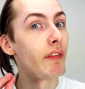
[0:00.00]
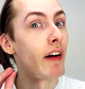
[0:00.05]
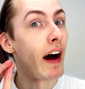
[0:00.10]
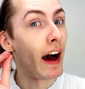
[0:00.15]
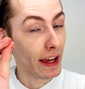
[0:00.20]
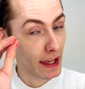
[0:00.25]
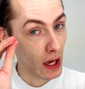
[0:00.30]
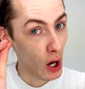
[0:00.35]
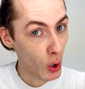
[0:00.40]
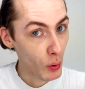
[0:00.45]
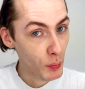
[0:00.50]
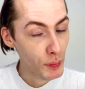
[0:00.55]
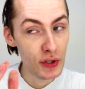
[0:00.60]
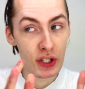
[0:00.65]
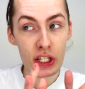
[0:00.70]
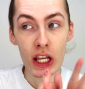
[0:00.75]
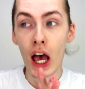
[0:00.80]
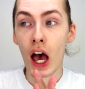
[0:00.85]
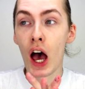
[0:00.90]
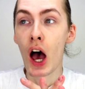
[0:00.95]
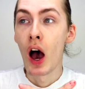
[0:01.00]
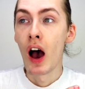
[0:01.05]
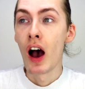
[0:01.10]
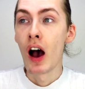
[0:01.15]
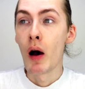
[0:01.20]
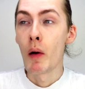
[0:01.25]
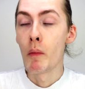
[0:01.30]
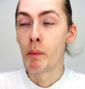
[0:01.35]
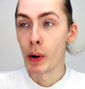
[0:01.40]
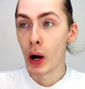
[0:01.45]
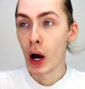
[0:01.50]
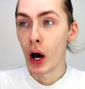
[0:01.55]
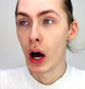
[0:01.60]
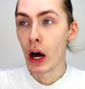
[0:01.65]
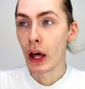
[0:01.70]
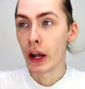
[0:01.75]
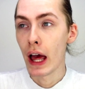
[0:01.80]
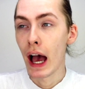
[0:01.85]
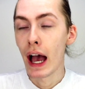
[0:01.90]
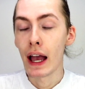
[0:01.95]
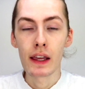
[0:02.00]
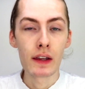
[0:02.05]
high hopes, but